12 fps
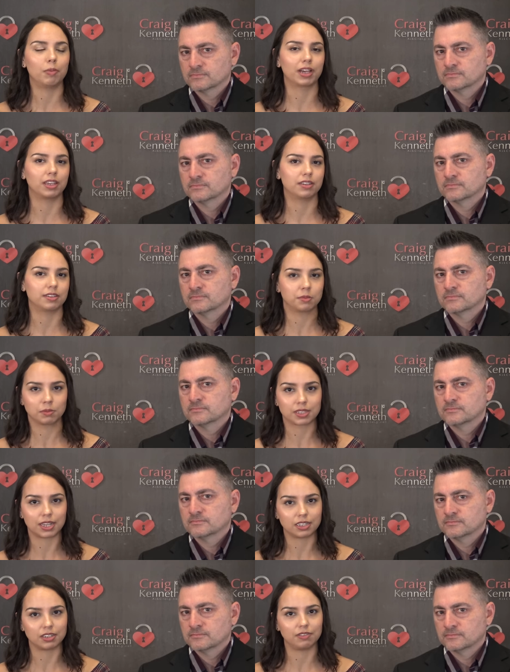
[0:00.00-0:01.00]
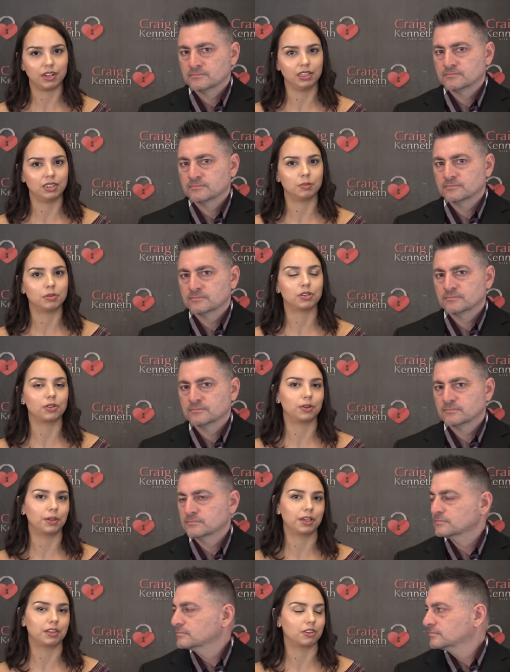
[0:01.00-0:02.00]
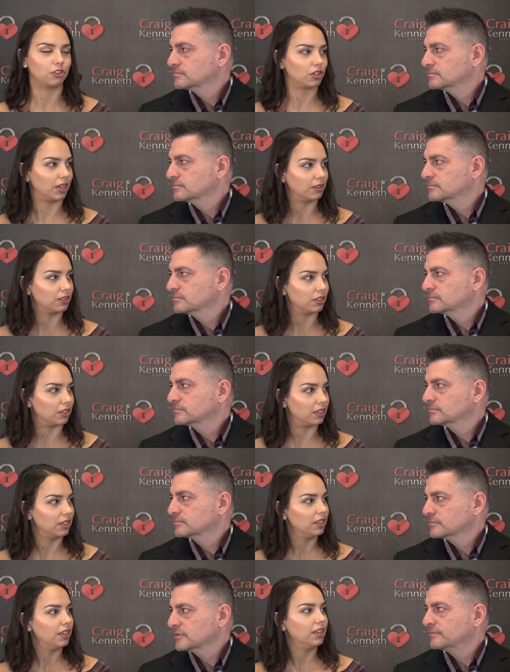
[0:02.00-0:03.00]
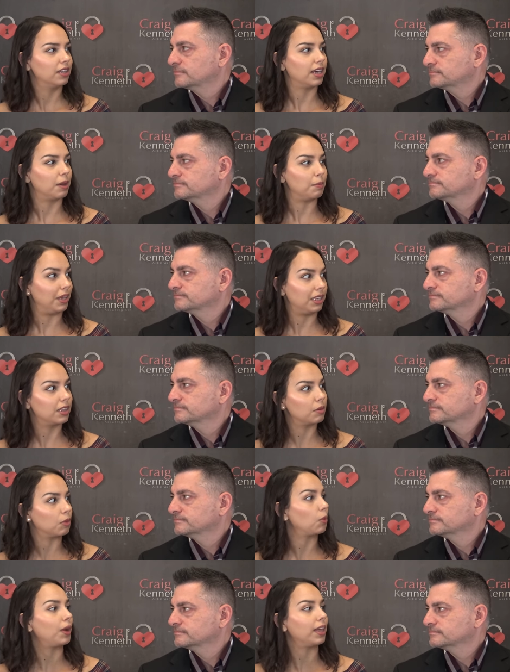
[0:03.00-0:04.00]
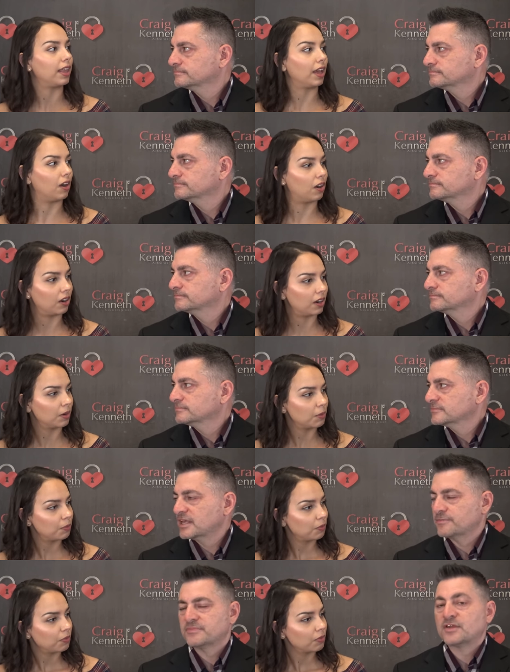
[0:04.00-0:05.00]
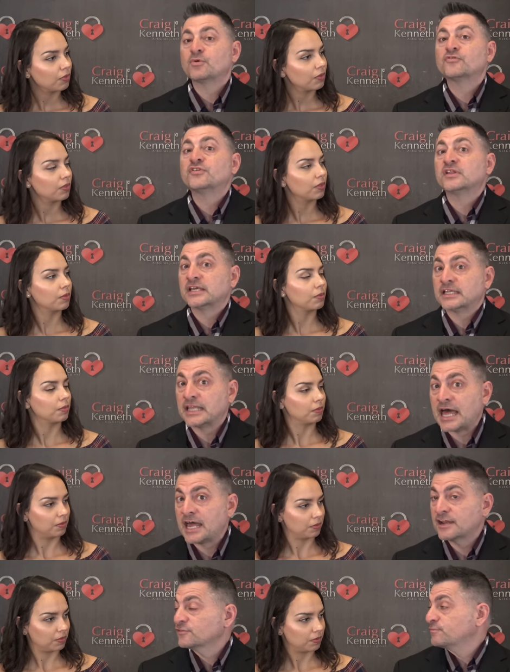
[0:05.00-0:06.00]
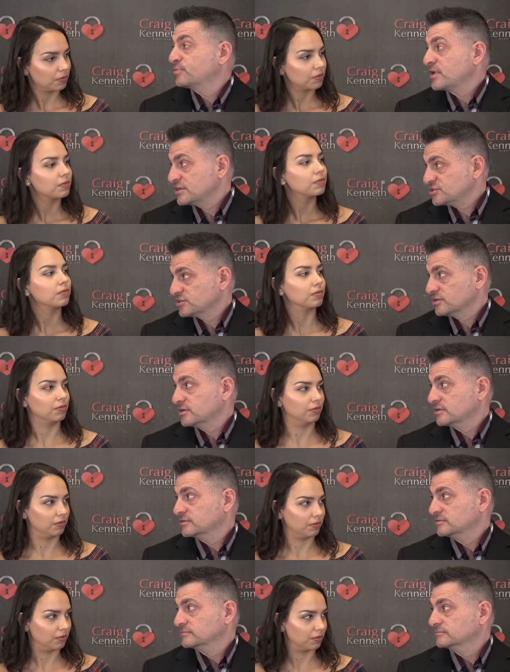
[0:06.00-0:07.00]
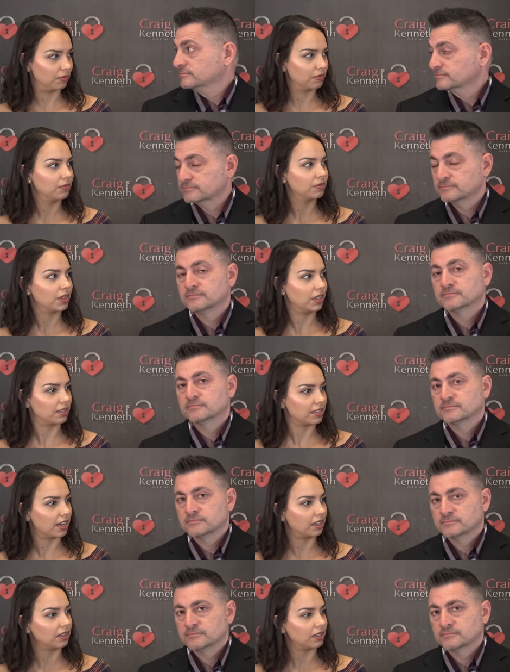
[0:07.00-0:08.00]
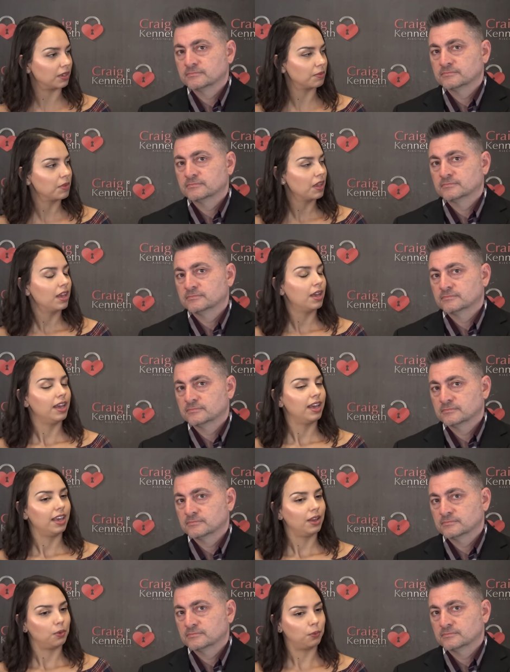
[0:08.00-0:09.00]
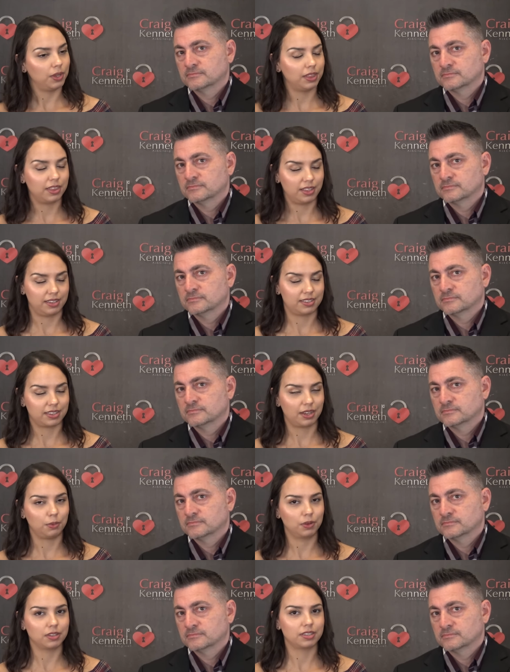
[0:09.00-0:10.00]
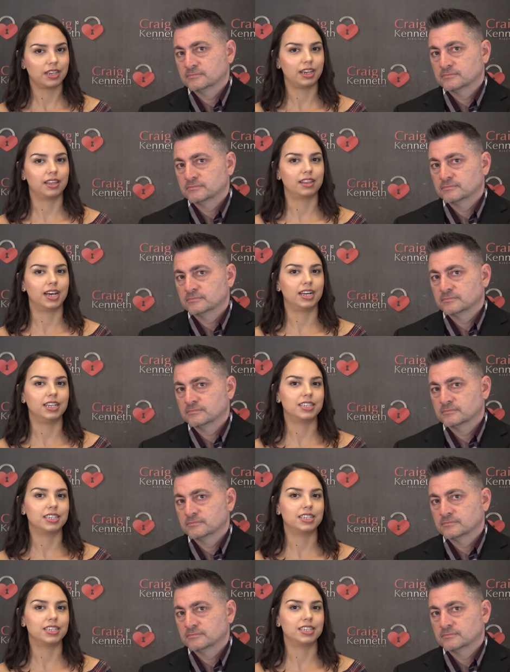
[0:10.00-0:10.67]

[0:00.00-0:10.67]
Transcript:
Speaker 1: mechanisms that developed early in their childhood. Yep. That make them the way they are.
Speaker 2: Yep. They were feeling a lot of pressure.
Speaker 1: Mm-hmm. Exactly. With this, I will say that